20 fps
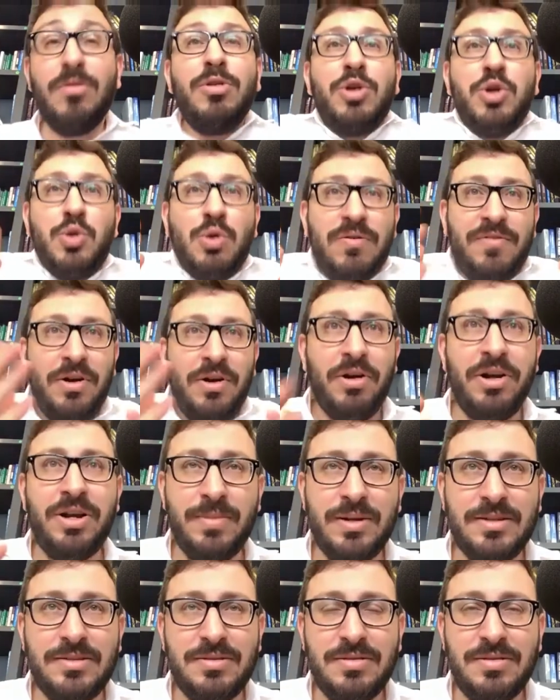You have an
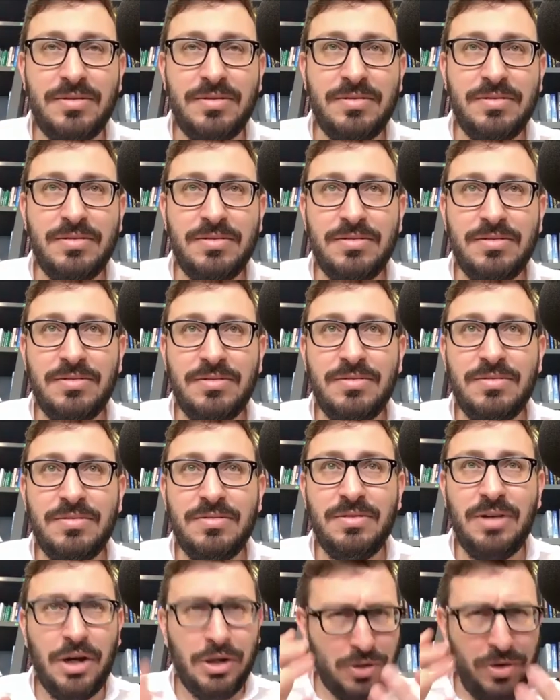argument.
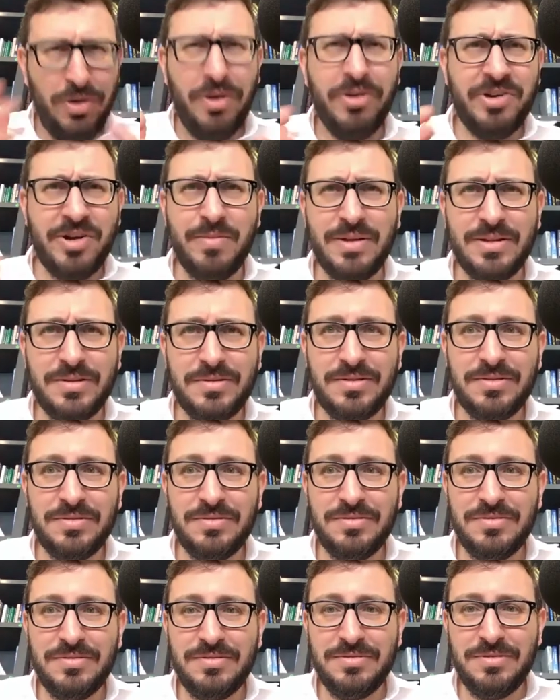A good argument.
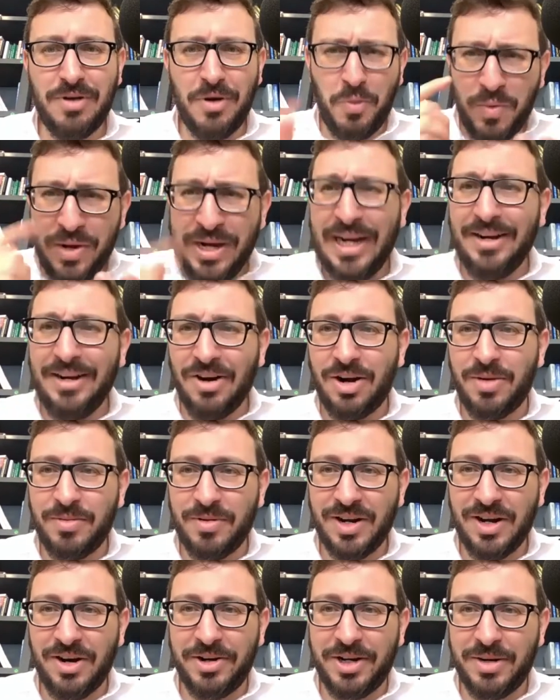A winning ar-
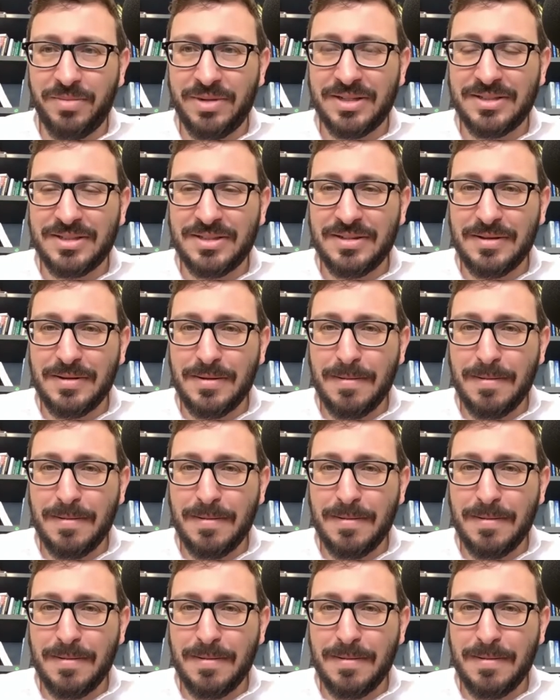argument.